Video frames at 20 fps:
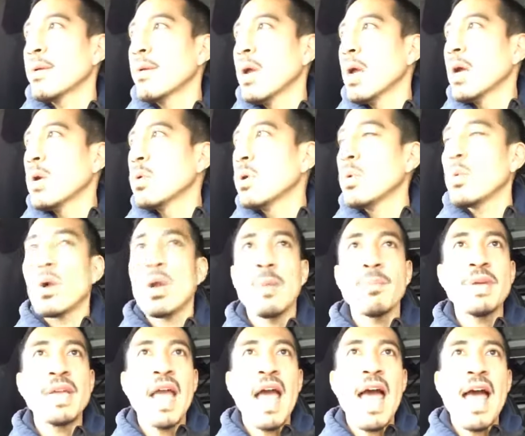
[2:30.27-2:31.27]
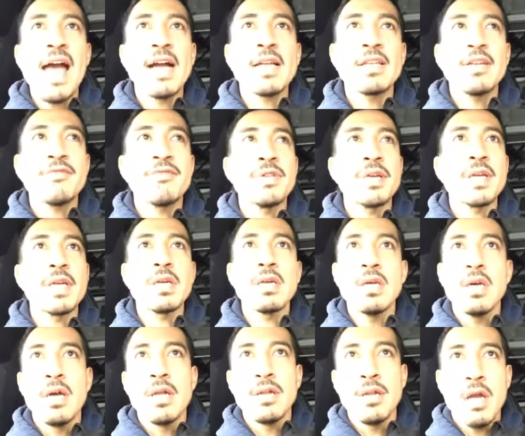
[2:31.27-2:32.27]
we want to be actively
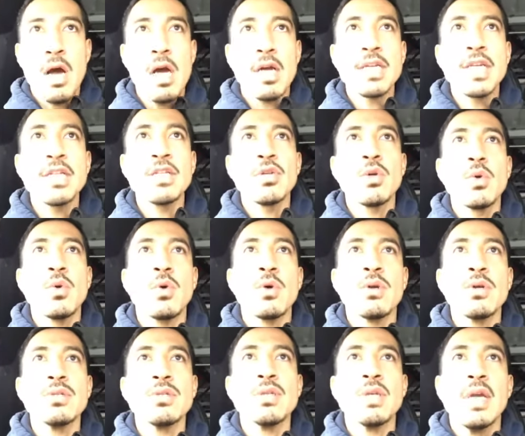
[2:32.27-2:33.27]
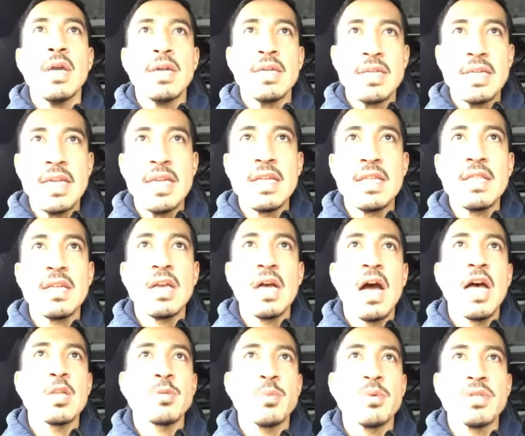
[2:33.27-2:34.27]
knocking doors, getting the
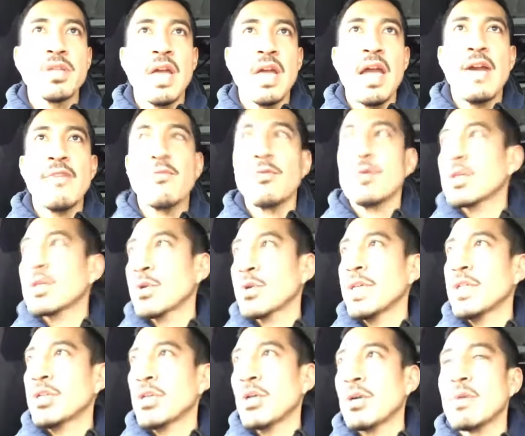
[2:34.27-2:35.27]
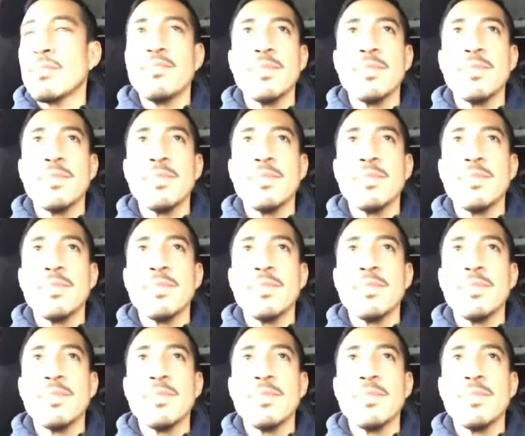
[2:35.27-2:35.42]
gospel to every creature,